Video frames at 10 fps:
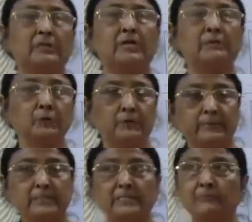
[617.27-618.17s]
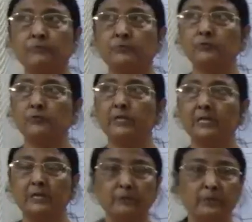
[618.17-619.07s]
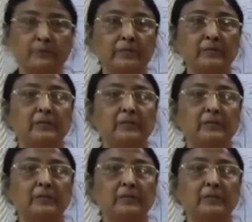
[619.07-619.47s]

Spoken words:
come with me, some student come with me,